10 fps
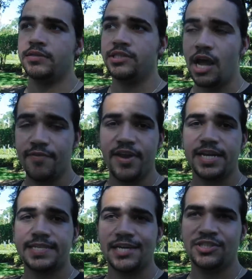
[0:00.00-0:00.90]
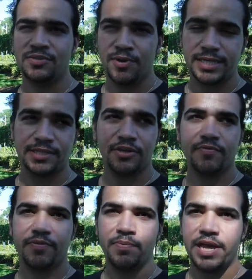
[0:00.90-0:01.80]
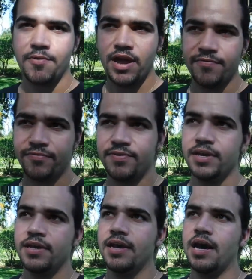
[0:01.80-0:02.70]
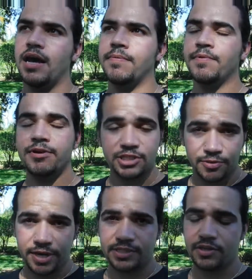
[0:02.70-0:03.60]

Donphan is actually surprisingly good with Play Rough, Ursaring is